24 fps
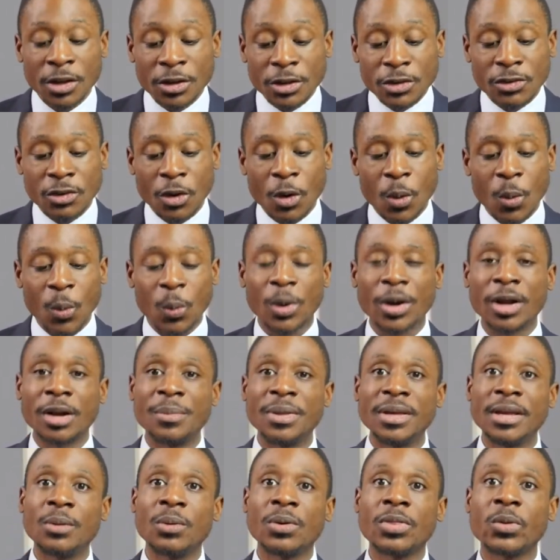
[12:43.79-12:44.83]
So we're going
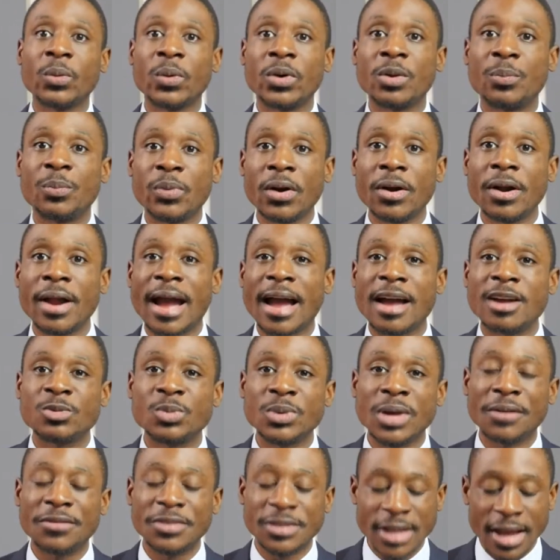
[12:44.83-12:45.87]
to begin with the word of prayer, as
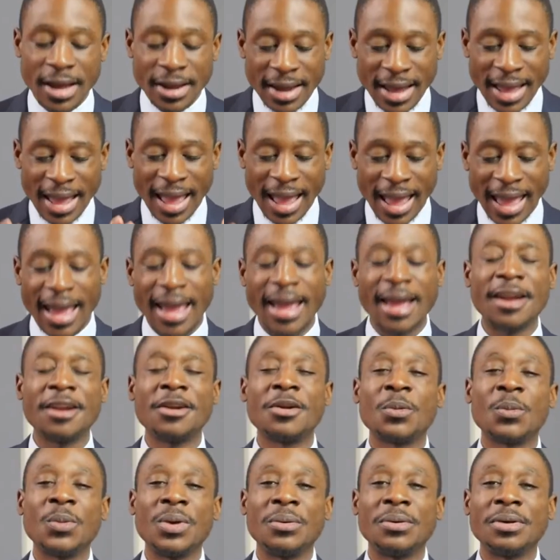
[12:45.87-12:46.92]
we have said,
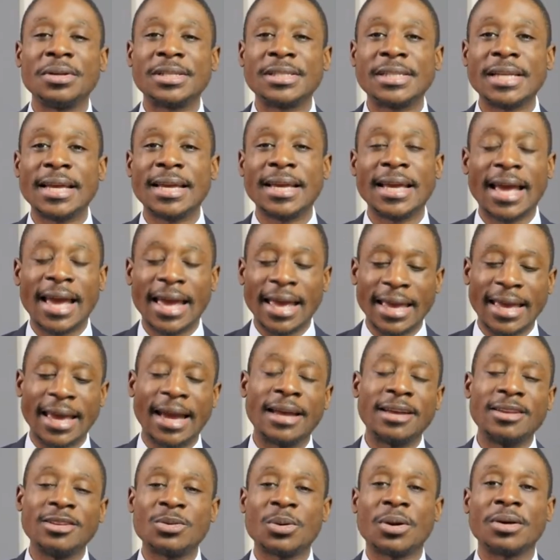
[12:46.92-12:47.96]
and we will sing and
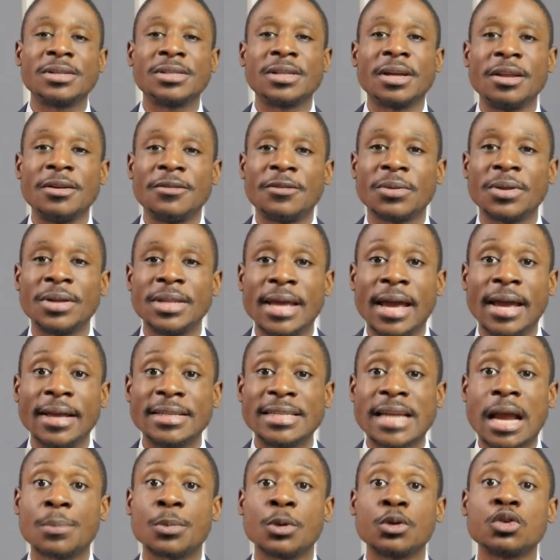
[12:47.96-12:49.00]
get into our study for the day.
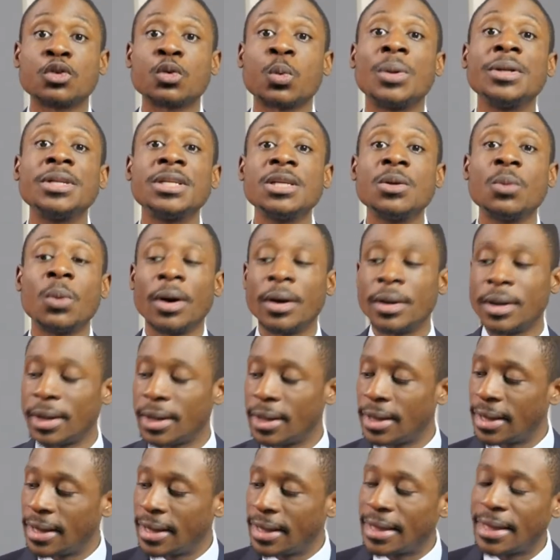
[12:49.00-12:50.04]
Chapter 21
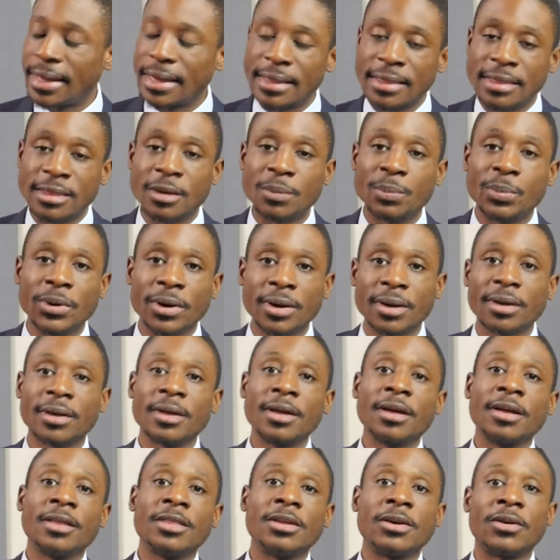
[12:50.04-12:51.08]
in the book,
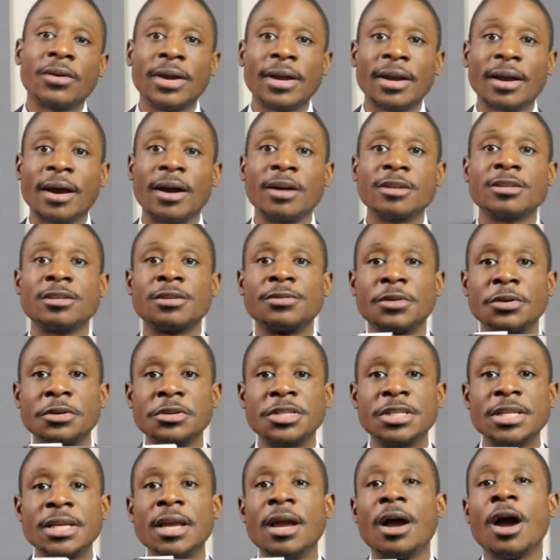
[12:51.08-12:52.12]
The Great
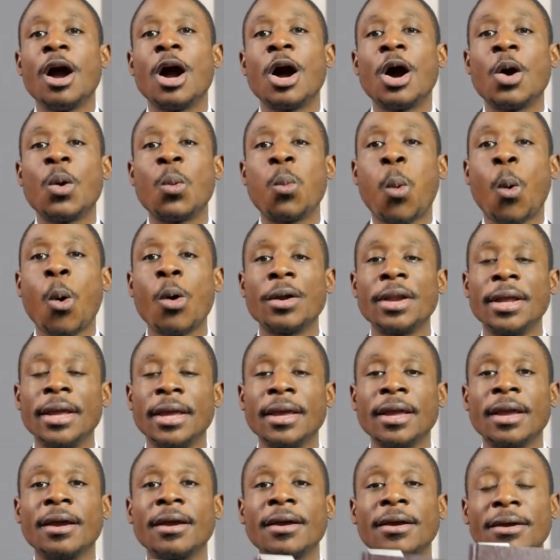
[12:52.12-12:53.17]
Controversy, A
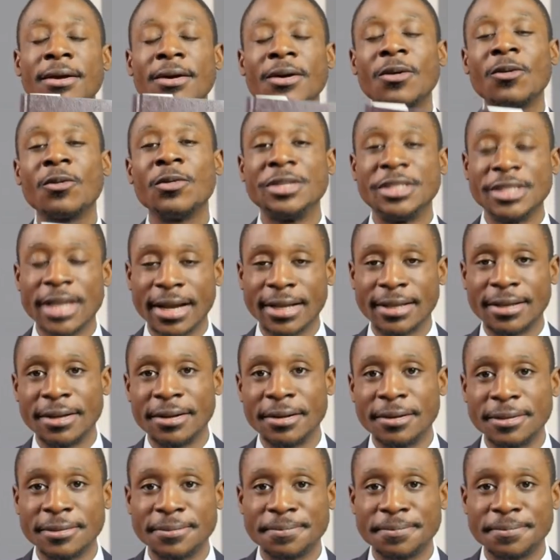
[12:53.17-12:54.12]
Warning Rejected.